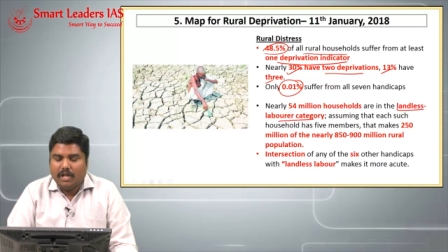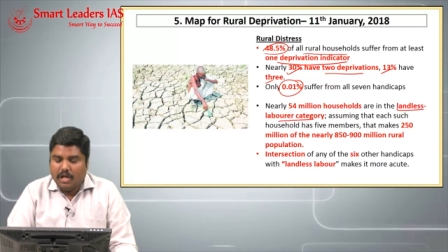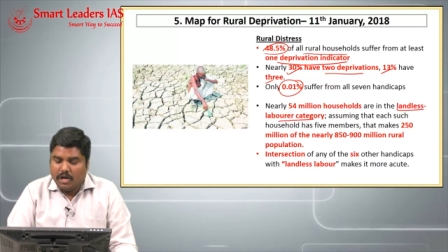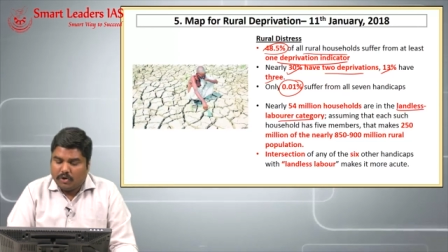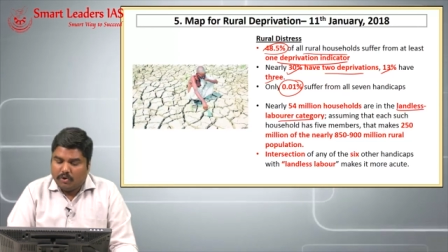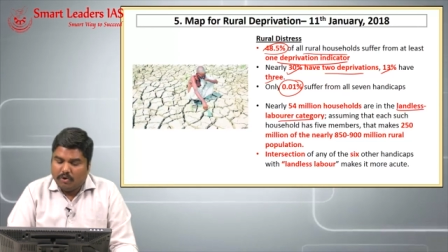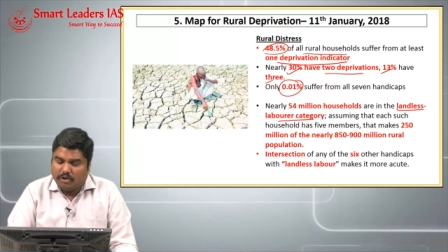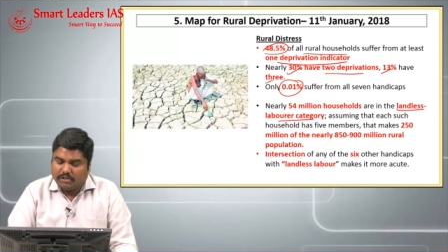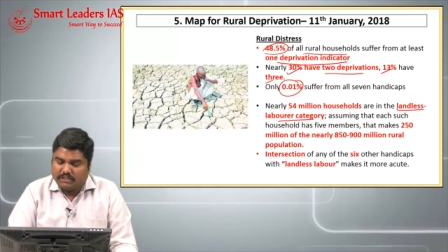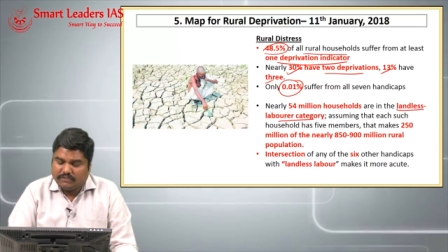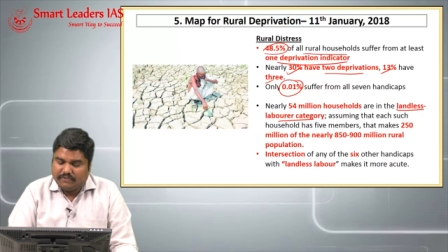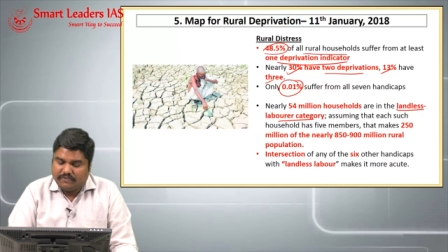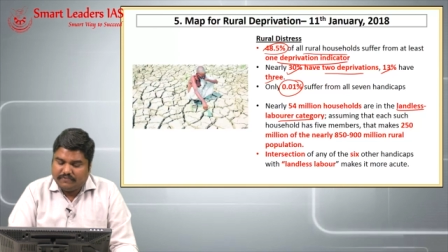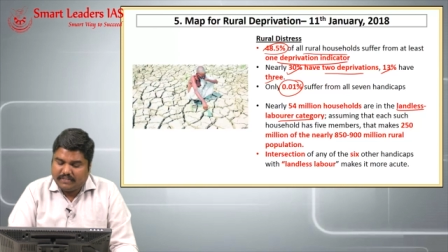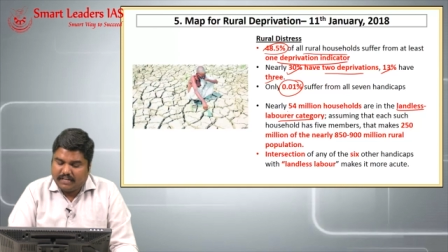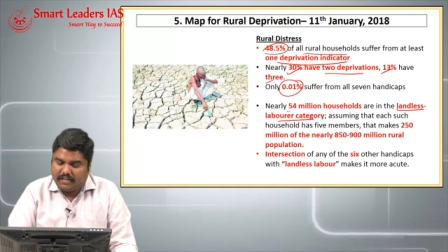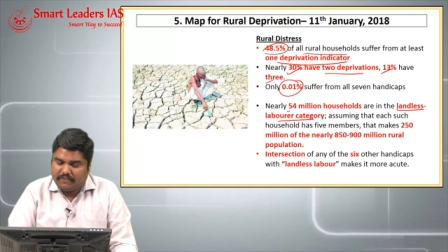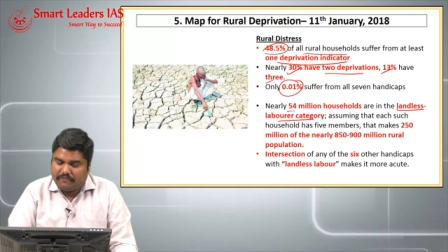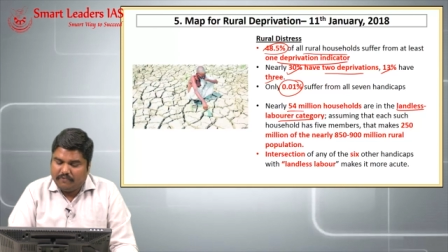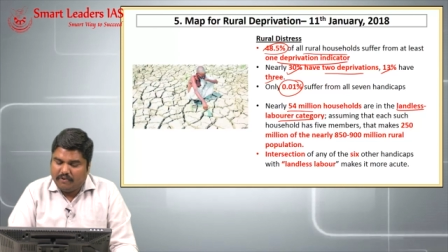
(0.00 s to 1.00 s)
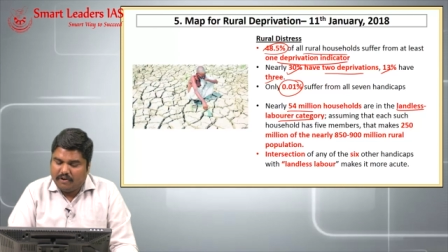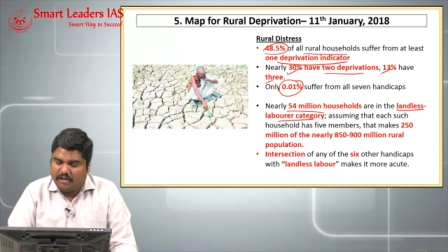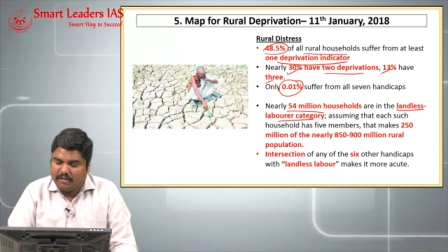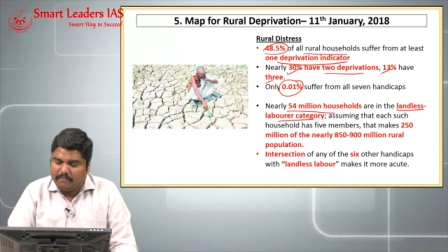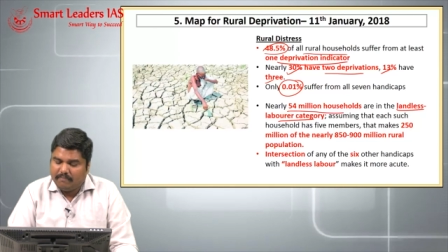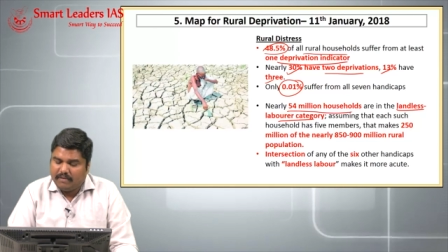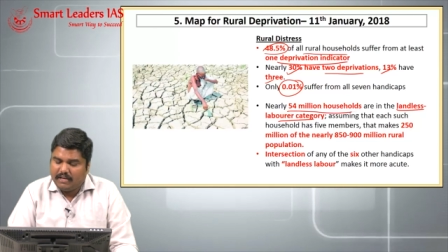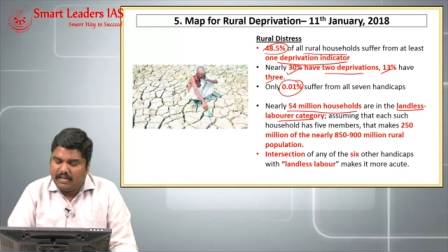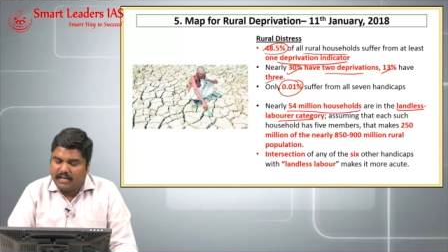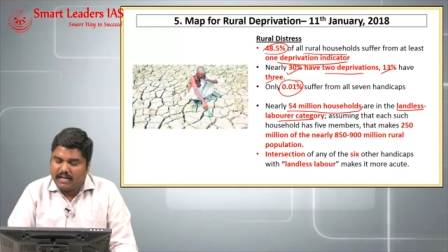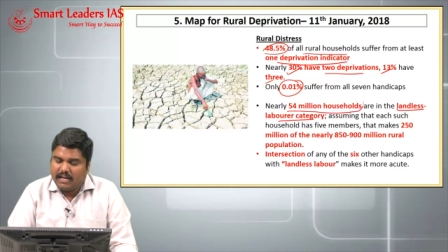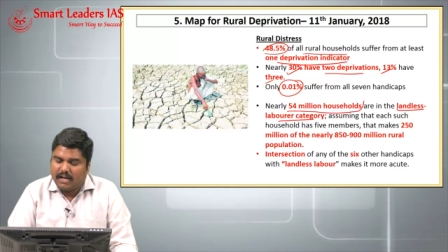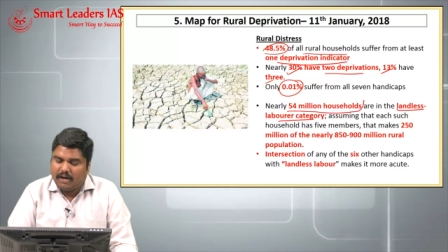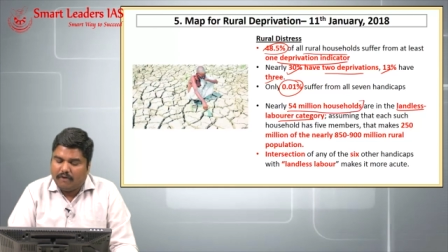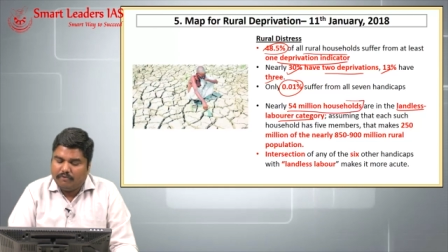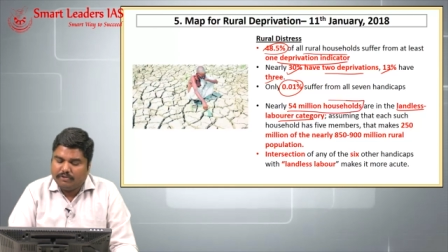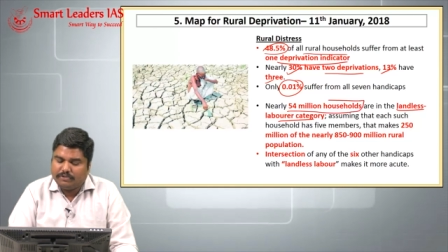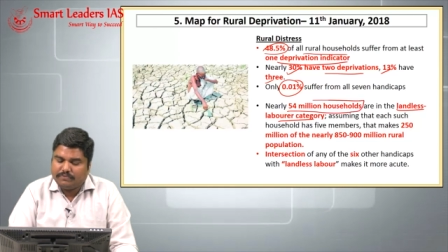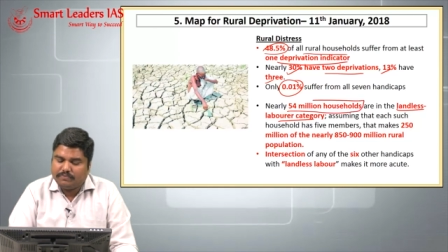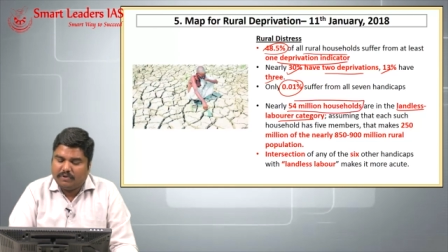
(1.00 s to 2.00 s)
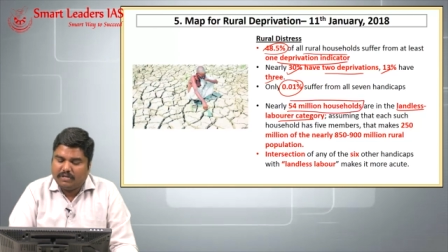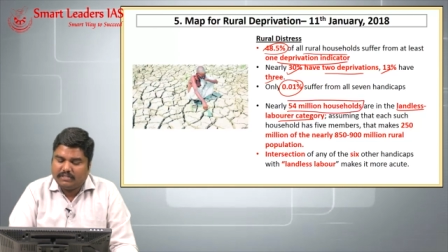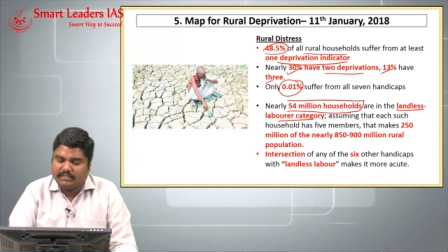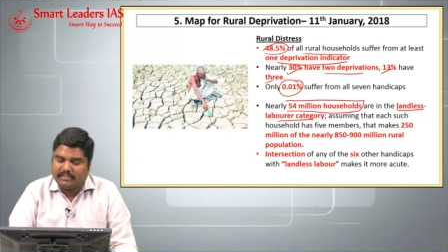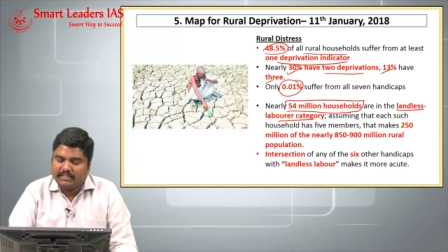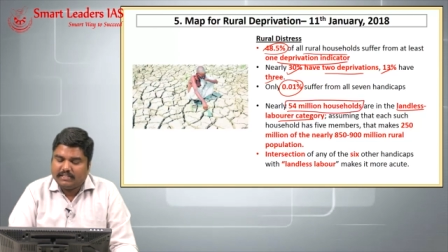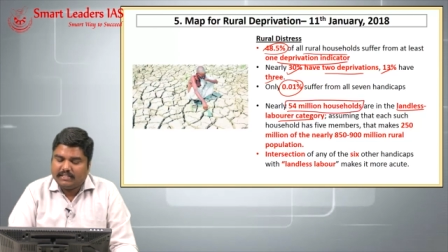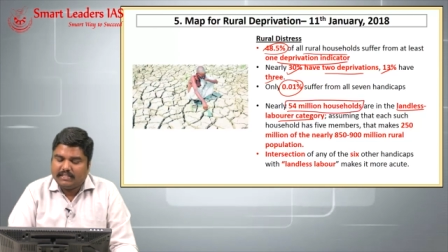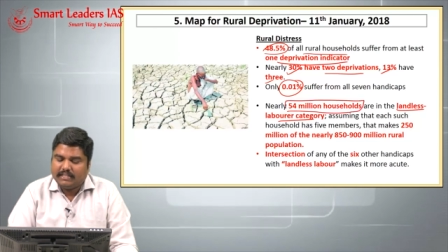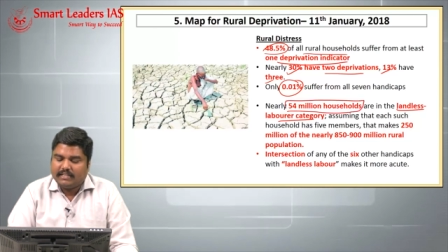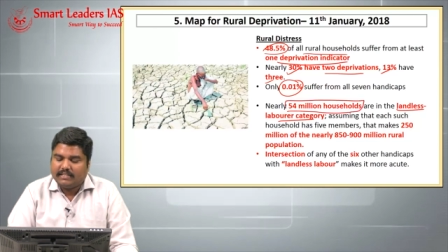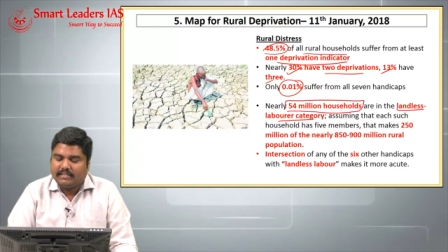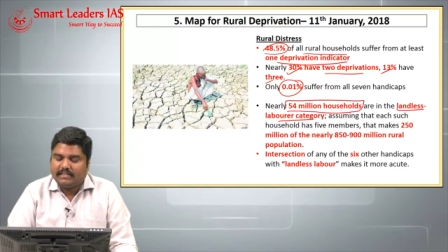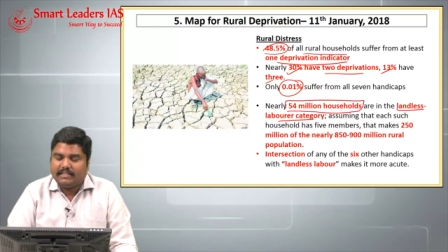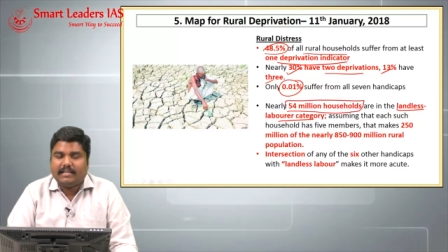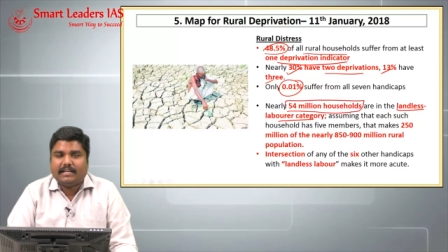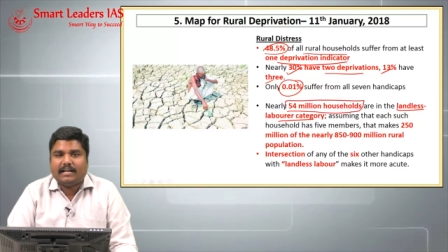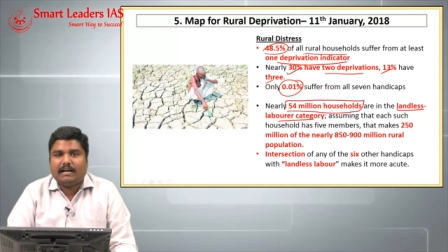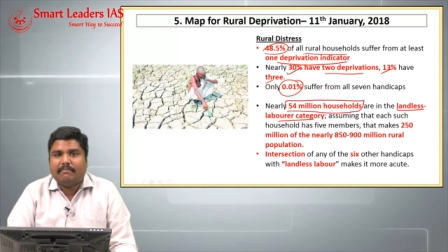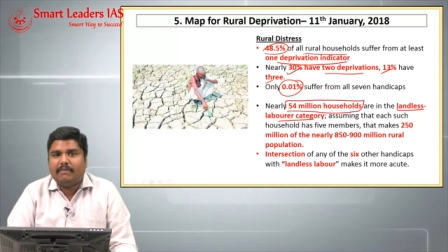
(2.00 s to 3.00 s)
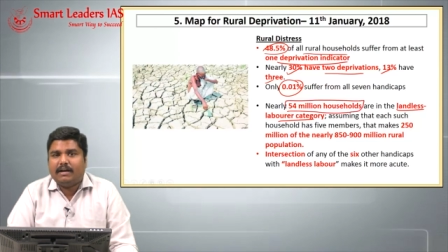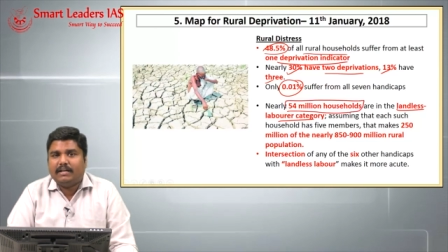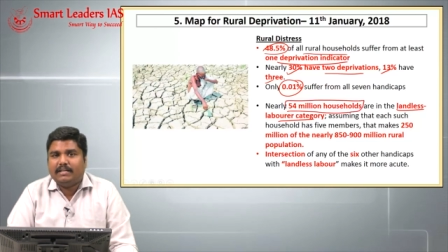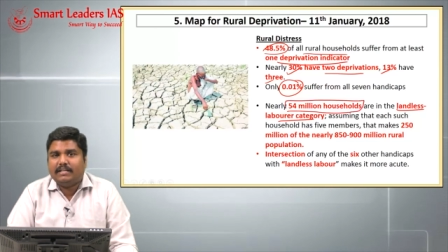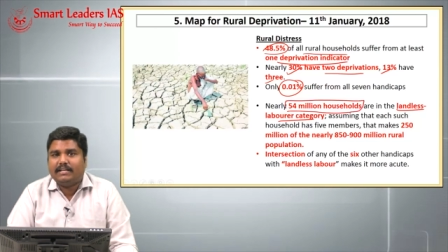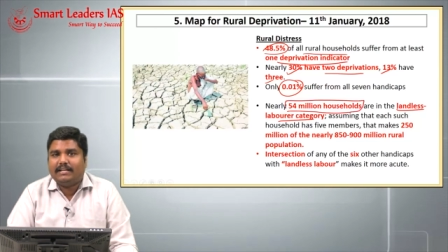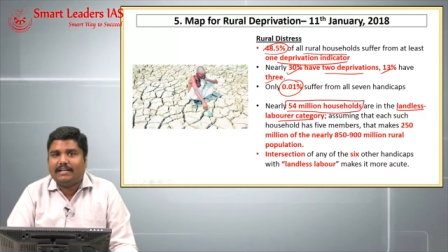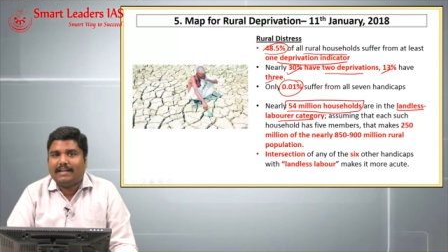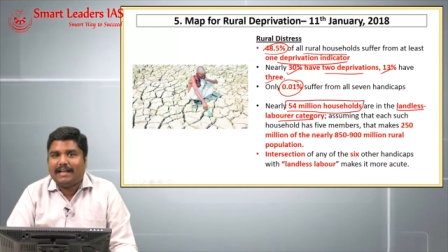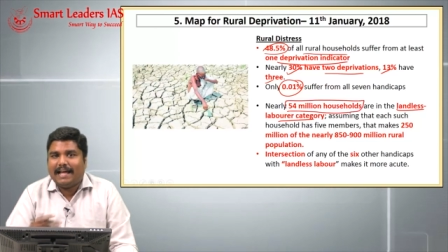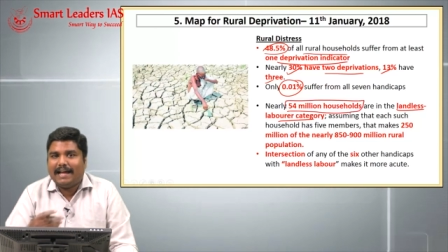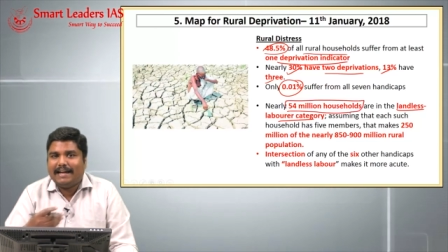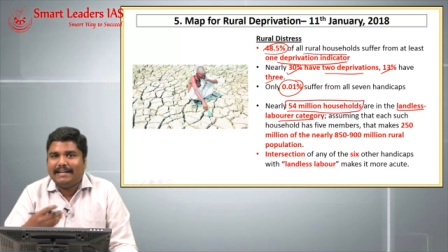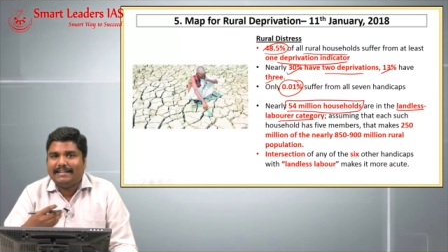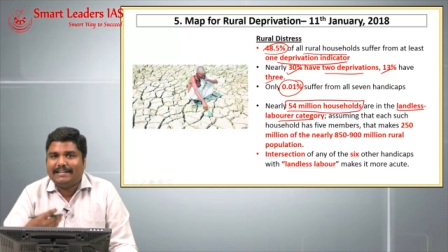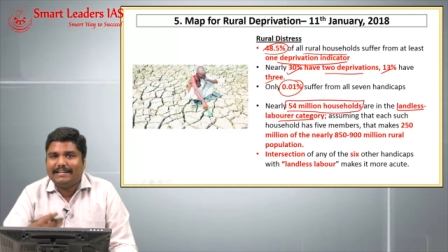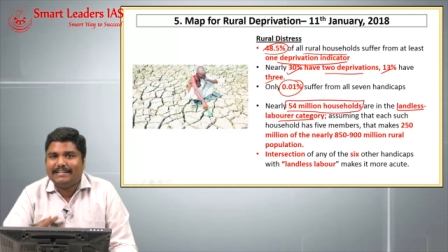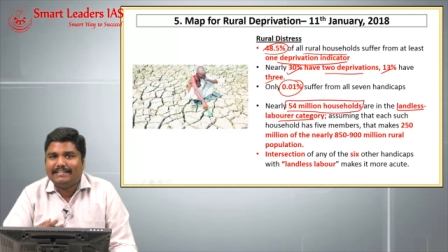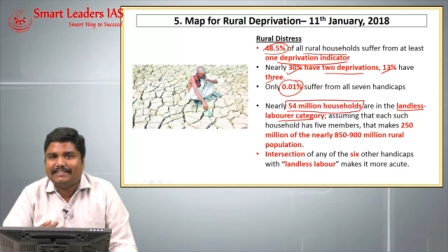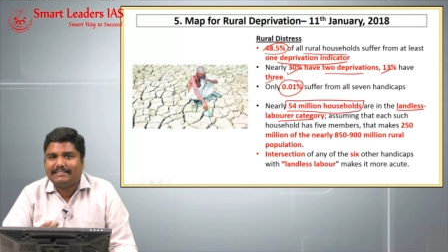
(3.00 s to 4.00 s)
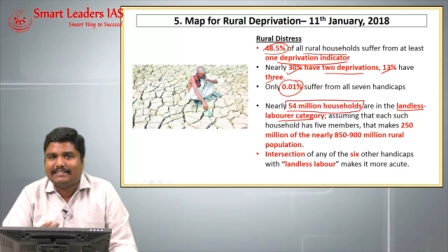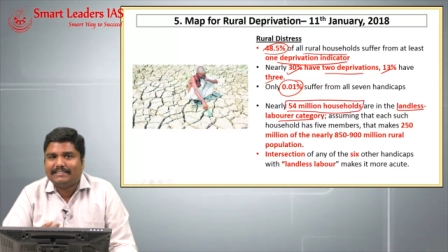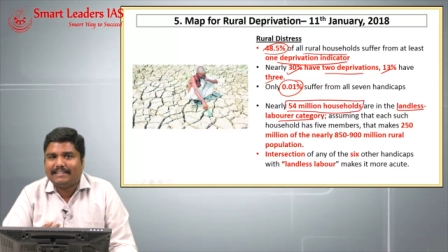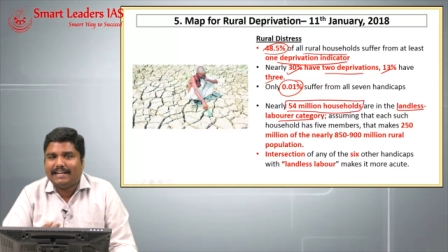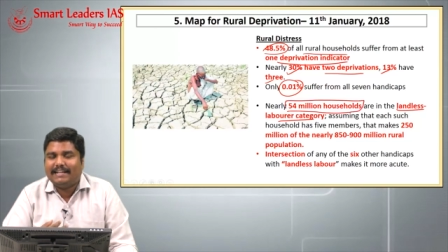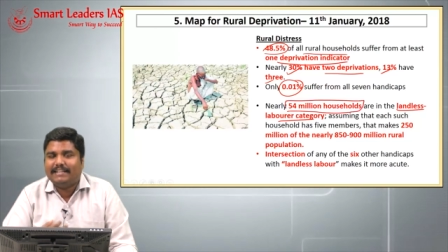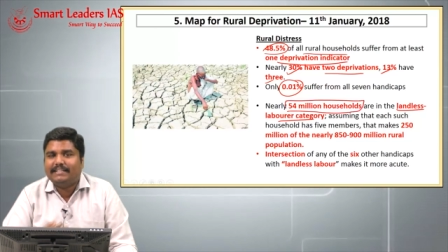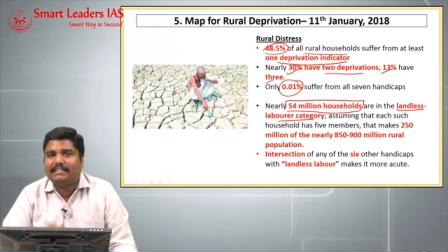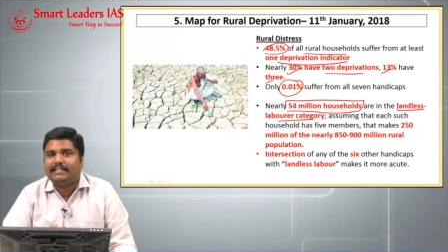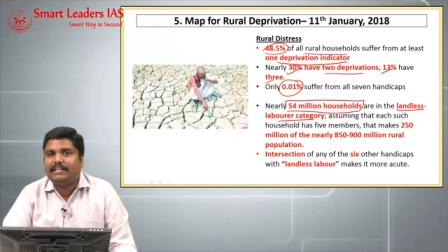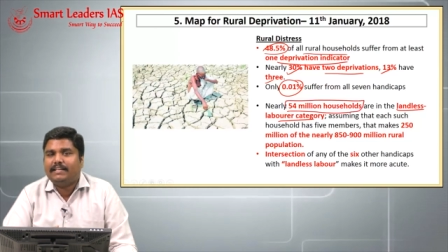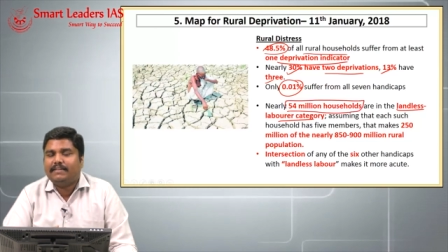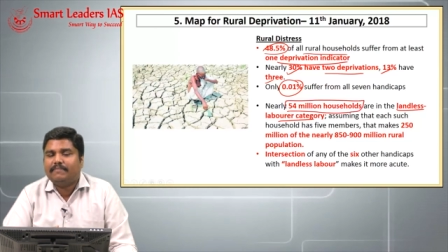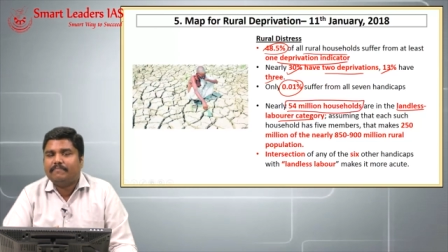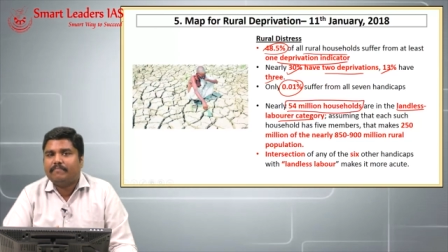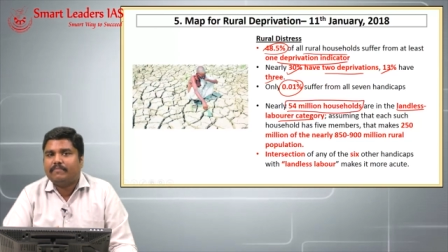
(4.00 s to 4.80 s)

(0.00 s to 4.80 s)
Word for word: close to 54 million households they come under landless category,